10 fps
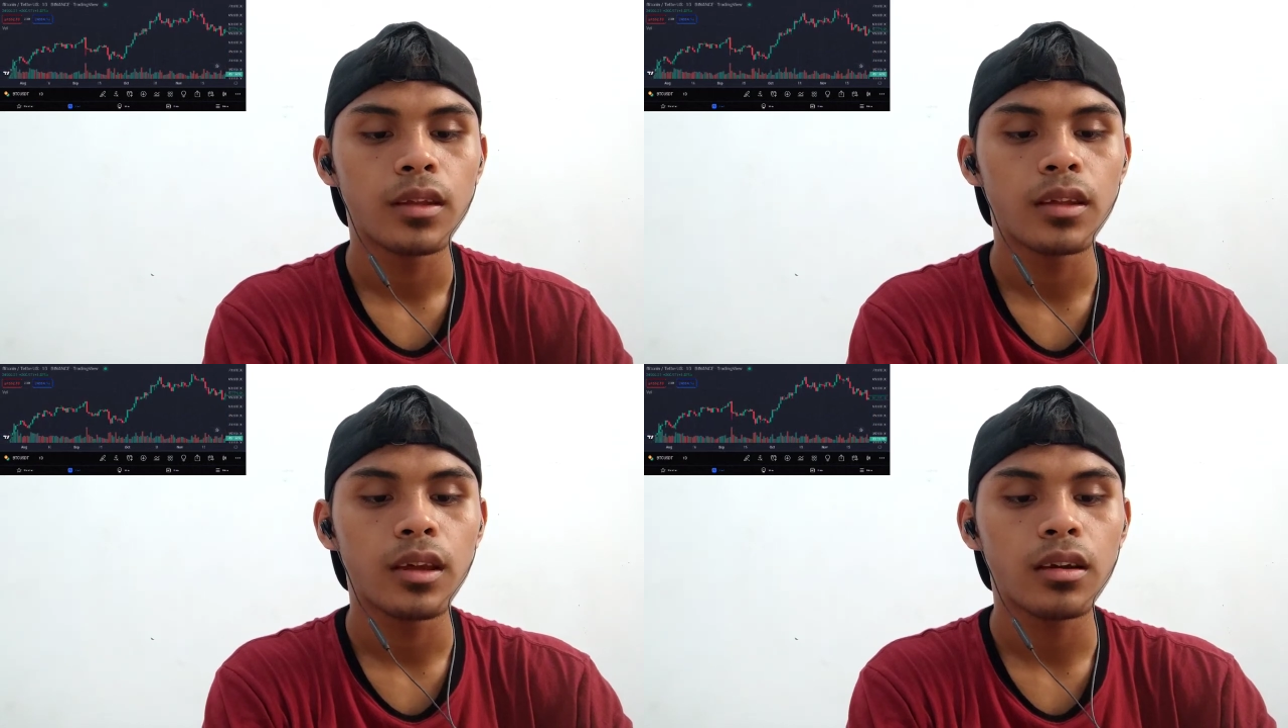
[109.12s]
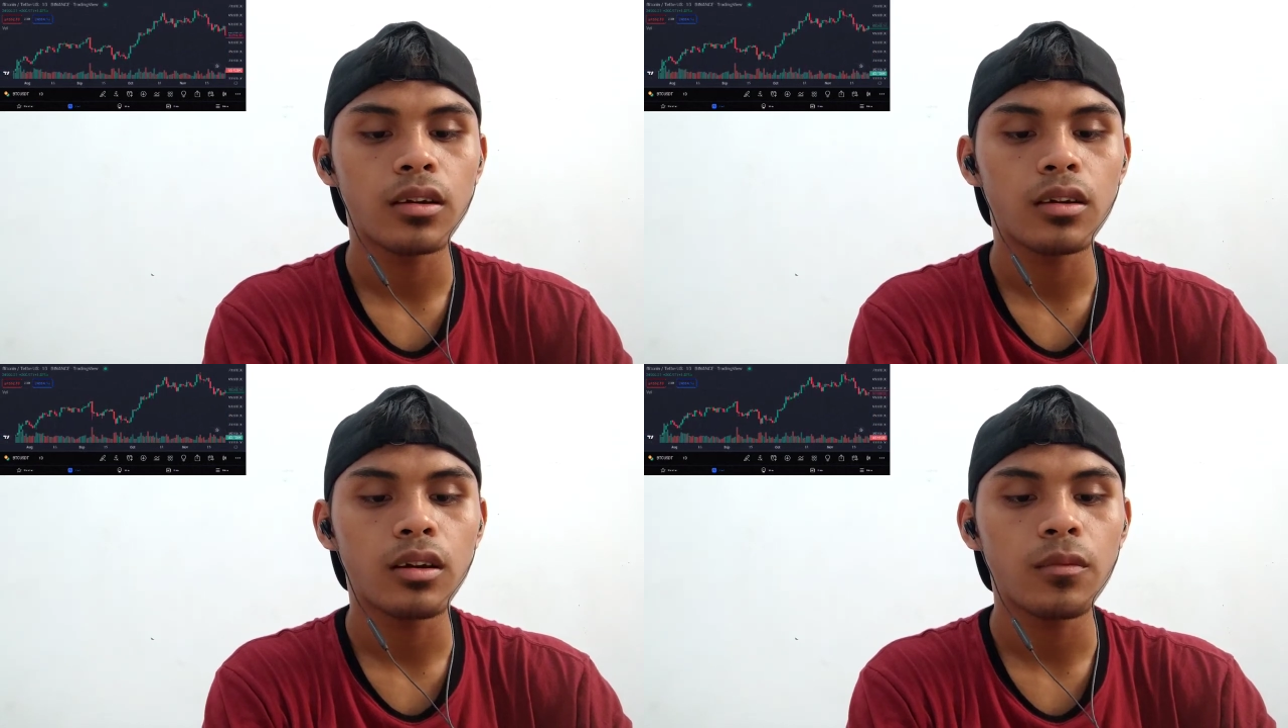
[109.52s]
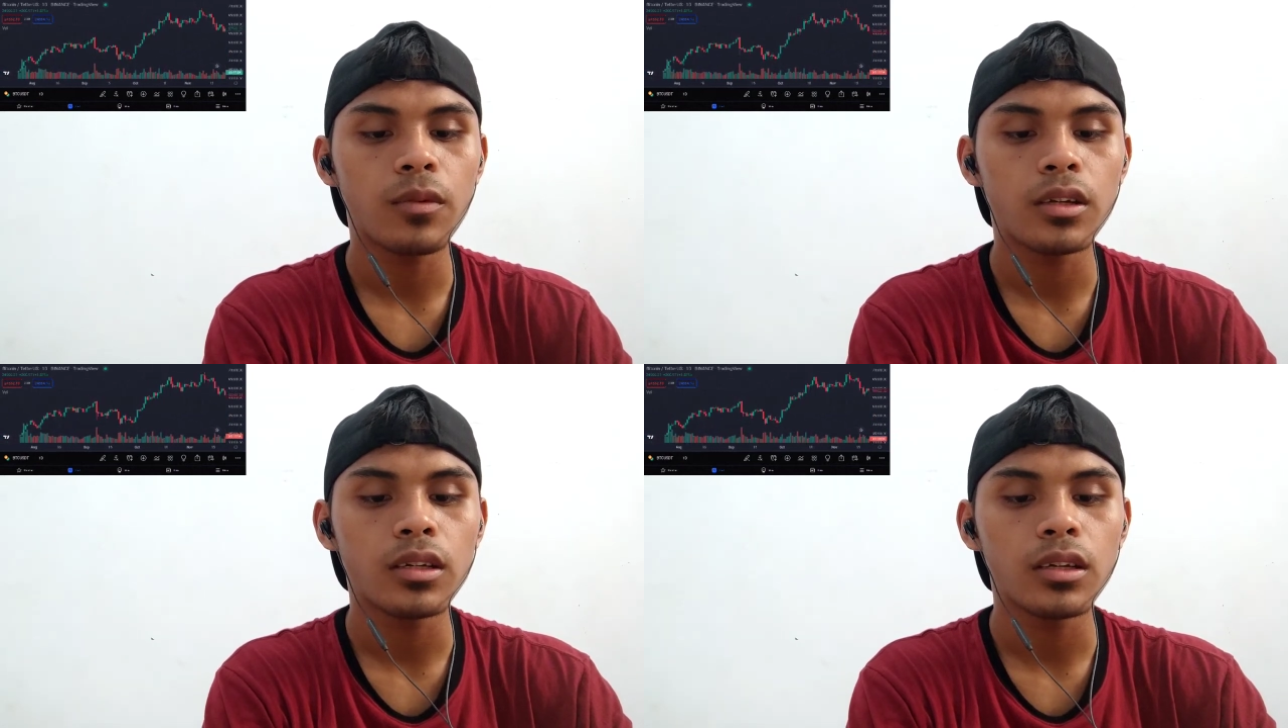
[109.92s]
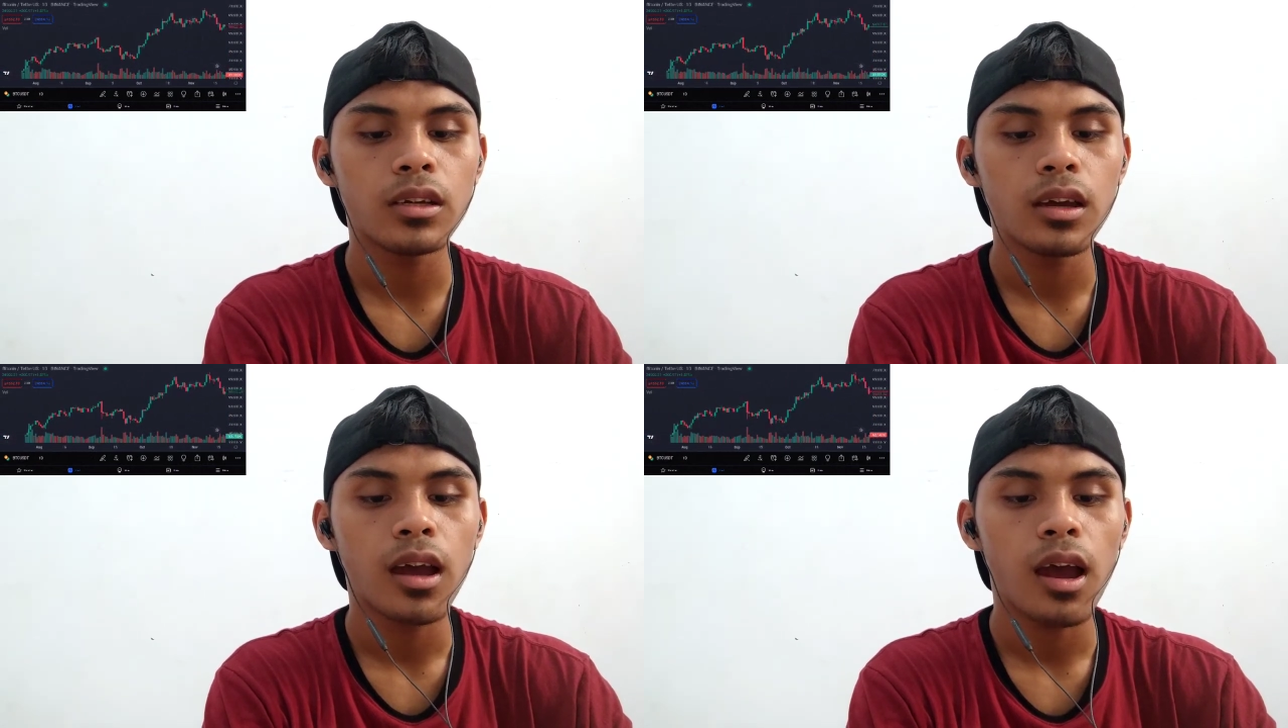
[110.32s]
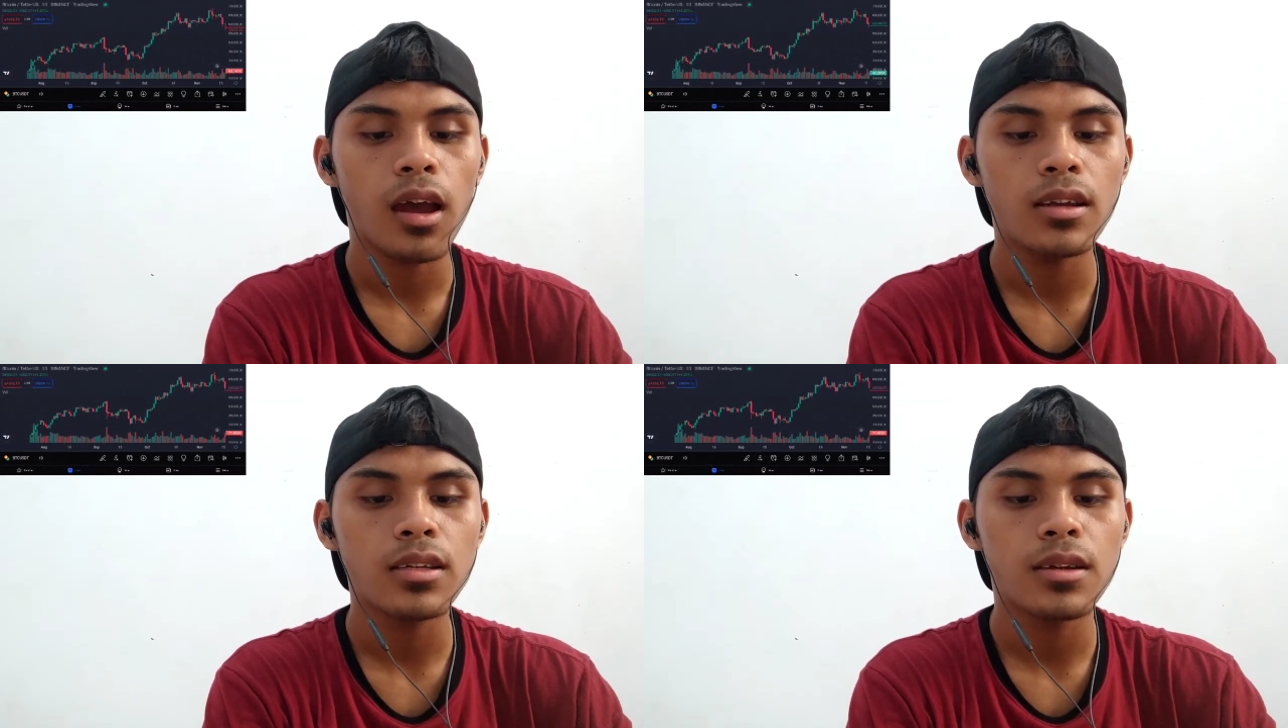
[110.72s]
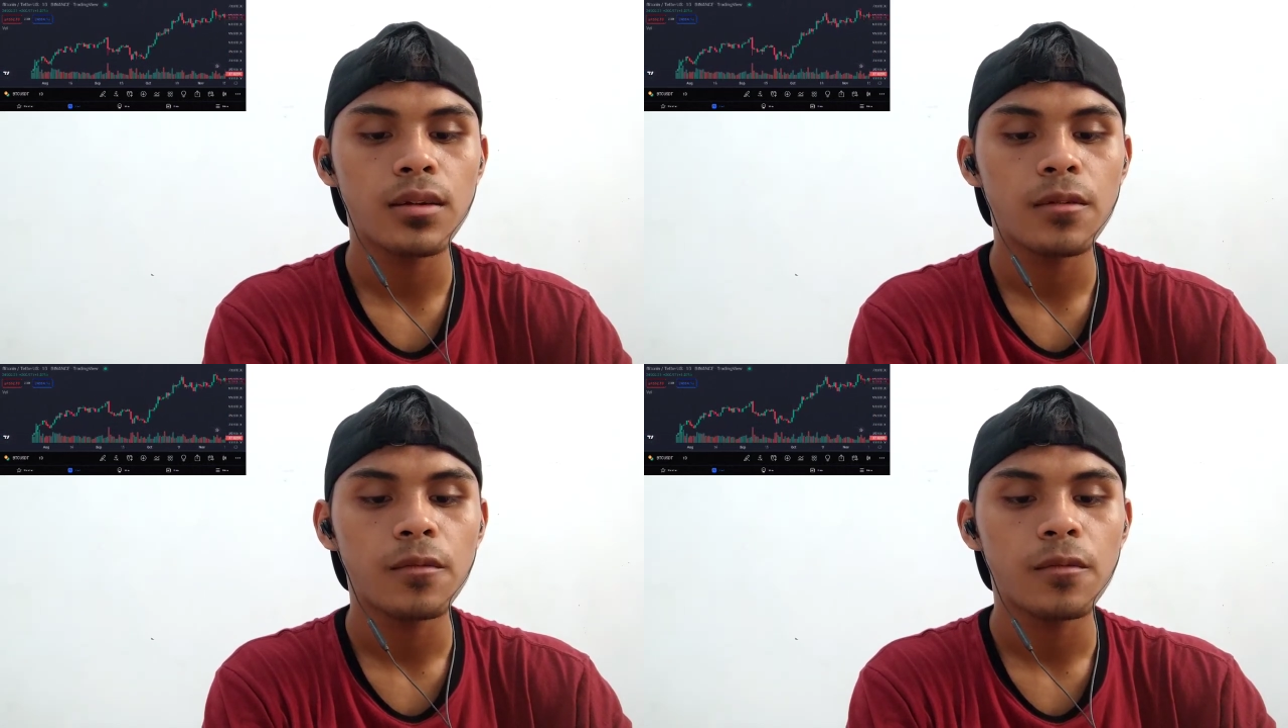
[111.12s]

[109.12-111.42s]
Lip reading: the company has